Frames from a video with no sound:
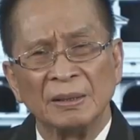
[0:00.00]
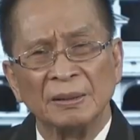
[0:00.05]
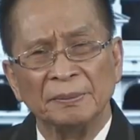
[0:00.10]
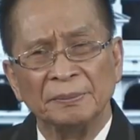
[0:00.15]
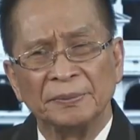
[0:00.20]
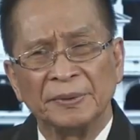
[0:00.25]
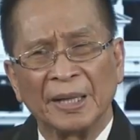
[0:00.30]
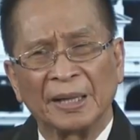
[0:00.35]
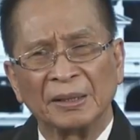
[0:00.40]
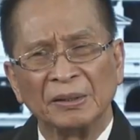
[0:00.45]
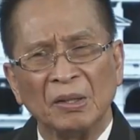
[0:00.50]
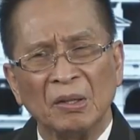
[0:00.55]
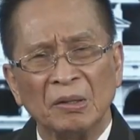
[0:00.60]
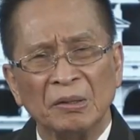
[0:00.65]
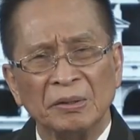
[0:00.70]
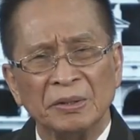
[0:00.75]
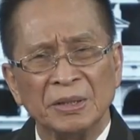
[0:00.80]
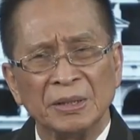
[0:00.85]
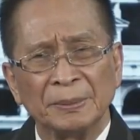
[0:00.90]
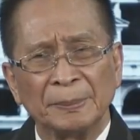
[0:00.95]
of
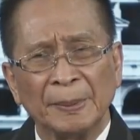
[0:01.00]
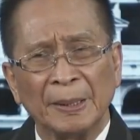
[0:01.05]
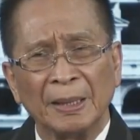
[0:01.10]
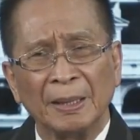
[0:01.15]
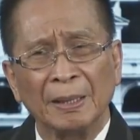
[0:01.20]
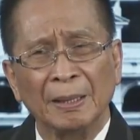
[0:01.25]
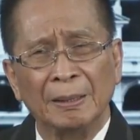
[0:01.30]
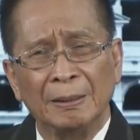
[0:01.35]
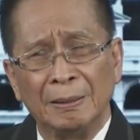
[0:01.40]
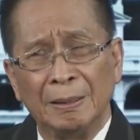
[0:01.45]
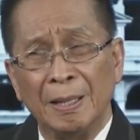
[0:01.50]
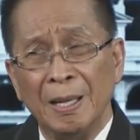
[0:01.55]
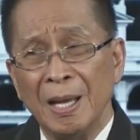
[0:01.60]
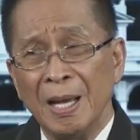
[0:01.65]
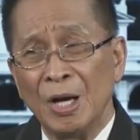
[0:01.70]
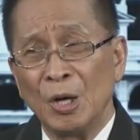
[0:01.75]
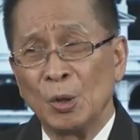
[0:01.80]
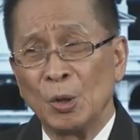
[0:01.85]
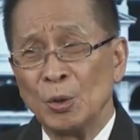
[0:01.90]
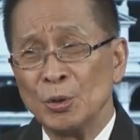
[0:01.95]
technology, para
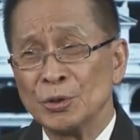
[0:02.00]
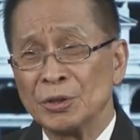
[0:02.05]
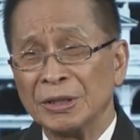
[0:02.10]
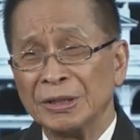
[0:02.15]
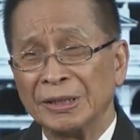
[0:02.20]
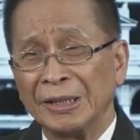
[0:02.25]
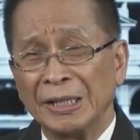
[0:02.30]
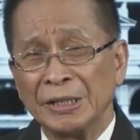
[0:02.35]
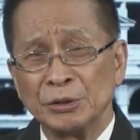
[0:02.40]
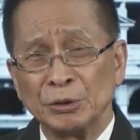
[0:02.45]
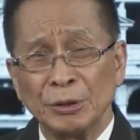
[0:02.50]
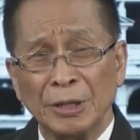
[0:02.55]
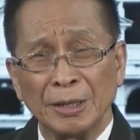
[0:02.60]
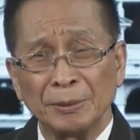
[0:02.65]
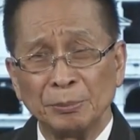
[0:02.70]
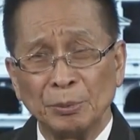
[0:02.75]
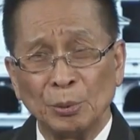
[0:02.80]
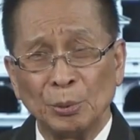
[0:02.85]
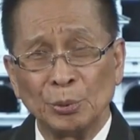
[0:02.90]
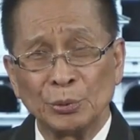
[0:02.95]
ang concentration lahat
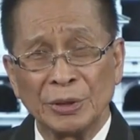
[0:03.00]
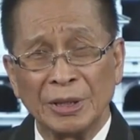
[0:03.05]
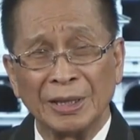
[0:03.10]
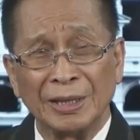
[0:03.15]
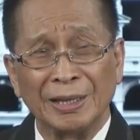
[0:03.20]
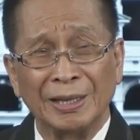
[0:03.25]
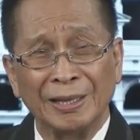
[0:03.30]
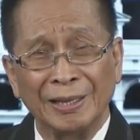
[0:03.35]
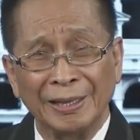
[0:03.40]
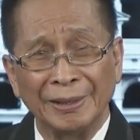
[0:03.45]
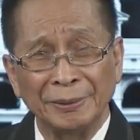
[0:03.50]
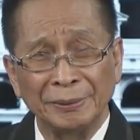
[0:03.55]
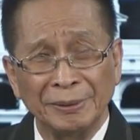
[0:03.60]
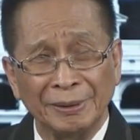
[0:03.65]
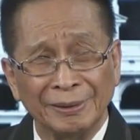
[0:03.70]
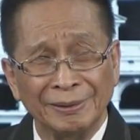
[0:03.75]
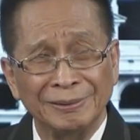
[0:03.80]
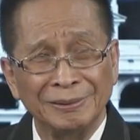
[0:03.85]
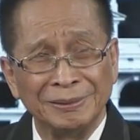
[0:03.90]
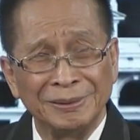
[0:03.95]
puro sa
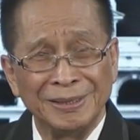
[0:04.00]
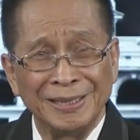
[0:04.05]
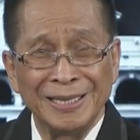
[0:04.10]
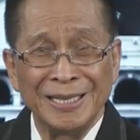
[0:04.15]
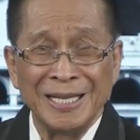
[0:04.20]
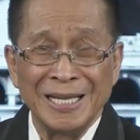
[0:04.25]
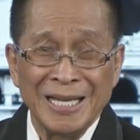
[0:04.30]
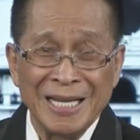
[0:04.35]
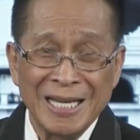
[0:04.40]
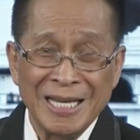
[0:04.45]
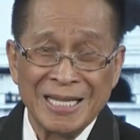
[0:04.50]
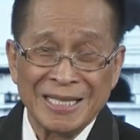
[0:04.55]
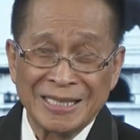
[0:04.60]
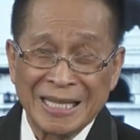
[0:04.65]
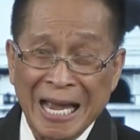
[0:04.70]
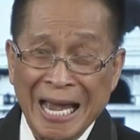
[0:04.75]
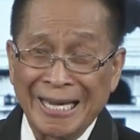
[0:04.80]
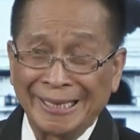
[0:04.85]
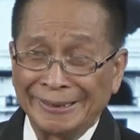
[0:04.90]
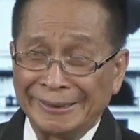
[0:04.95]

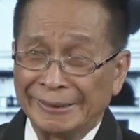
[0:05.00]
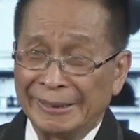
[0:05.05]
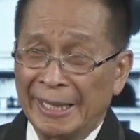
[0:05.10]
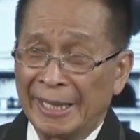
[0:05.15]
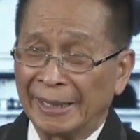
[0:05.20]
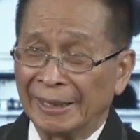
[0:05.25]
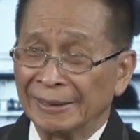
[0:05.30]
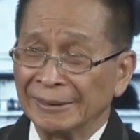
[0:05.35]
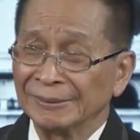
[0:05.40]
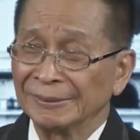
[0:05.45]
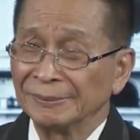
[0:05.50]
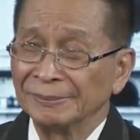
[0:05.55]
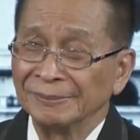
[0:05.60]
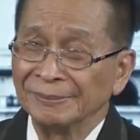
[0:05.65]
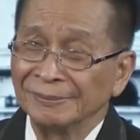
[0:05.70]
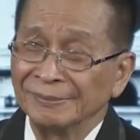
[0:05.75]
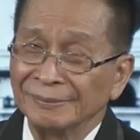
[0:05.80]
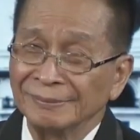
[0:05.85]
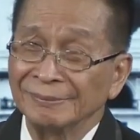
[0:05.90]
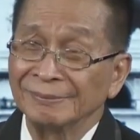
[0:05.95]
high-tech
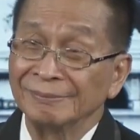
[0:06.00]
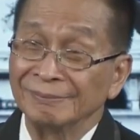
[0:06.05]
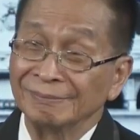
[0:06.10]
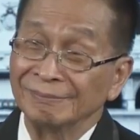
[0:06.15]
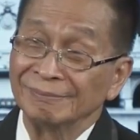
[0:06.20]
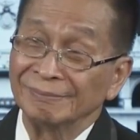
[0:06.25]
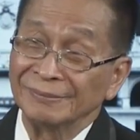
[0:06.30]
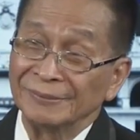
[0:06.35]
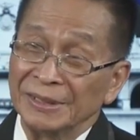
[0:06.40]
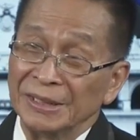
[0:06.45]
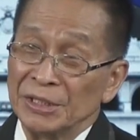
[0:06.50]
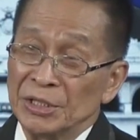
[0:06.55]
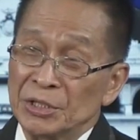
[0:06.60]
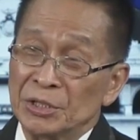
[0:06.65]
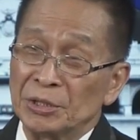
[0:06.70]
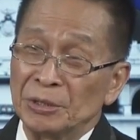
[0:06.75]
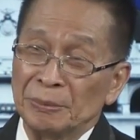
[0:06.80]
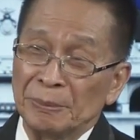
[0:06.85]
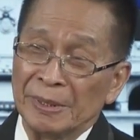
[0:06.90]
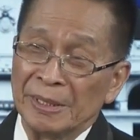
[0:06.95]

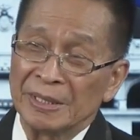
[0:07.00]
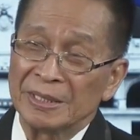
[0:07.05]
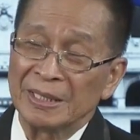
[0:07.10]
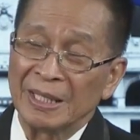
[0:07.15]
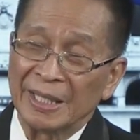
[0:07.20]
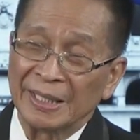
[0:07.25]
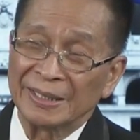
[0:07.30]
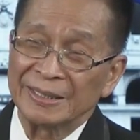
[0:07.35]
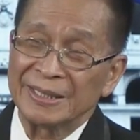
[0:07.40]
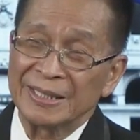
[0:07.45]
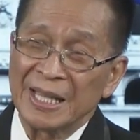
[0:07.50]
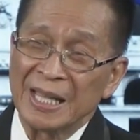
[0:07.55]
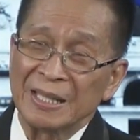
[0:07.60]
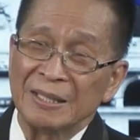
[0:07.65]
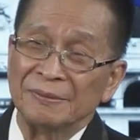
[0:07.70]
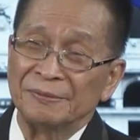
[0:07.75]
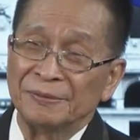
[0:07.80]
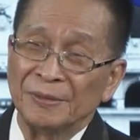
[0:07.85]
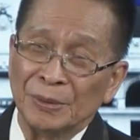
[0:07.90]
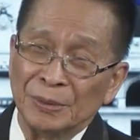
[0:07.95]
instruments like
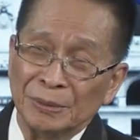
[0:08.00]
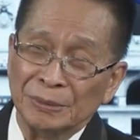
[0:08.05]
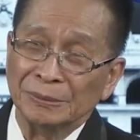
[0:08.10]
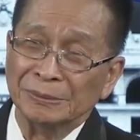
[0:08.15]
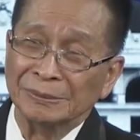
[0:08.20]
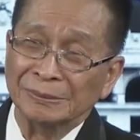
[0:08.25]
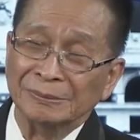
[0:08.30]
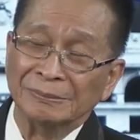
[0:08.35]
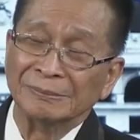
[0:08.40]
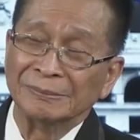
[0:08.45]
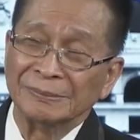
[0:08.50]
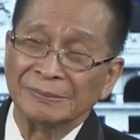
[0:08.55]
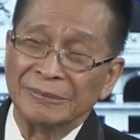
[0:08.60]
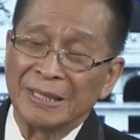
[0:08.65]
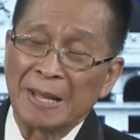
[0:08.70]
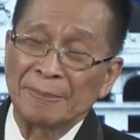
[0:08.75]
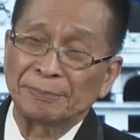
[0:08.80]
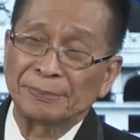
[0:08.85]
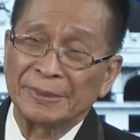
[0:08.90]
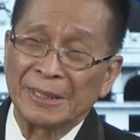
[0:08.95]
telephone,
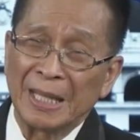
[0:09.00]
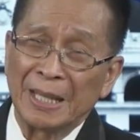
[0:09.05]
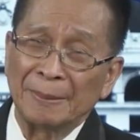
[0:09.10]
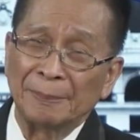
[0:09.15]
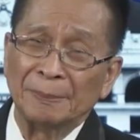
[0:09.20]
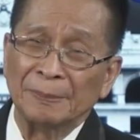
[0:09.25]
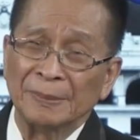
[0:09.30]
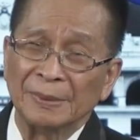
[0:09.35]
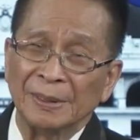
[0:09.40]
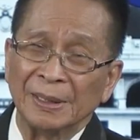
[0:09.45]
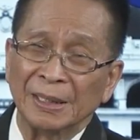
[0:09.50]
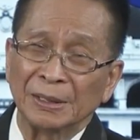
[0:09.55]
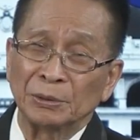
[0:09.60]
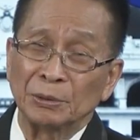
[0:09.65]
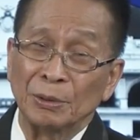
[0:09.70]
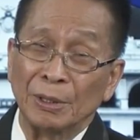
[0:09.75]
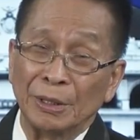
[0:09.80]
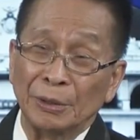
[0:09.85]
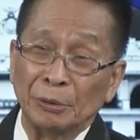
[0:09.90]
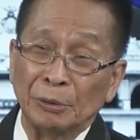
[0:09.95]
laptop, at
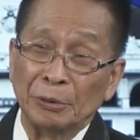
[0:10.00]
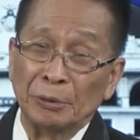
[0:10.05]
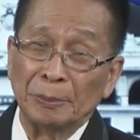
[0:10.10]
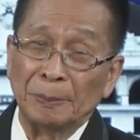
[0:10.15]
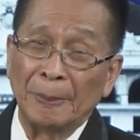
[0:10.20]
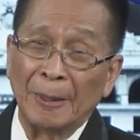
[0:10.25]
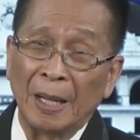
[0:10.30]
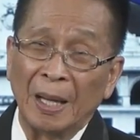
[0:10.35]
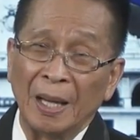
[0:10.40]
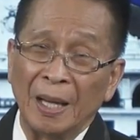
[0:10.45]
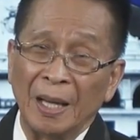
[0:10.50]
kung ano-ano pa.